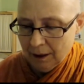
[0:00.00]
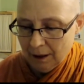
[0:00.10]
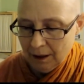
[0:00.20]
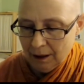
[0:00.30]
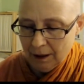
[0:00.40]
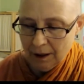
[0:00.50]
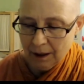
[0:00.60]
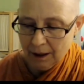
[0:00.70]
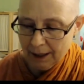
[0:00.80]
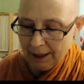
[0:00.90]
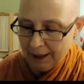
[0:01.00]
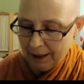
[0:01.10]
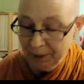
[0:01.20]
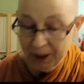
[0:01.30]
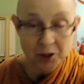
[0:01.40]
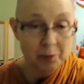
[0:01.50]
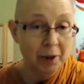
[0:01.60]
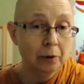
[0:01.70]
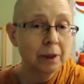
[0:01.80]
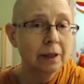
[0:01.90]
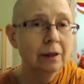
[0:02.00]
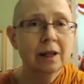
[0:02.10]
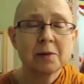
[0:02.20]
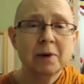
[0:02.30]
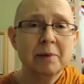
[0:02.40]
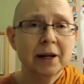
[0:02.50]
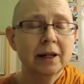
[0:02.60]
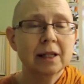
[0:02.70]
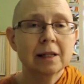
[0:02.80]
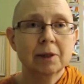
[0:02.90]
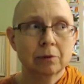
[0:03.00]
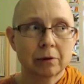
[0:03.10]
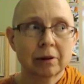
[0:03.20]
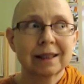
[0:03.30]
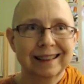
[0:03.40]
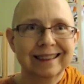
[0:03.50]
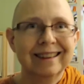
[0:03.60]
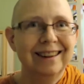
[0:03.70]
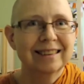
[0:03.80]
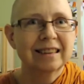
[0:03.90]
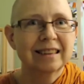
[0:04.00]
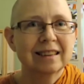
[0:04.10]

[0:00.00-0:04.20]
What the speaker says: And I lost my career, lost my marriage. I mean, really lost.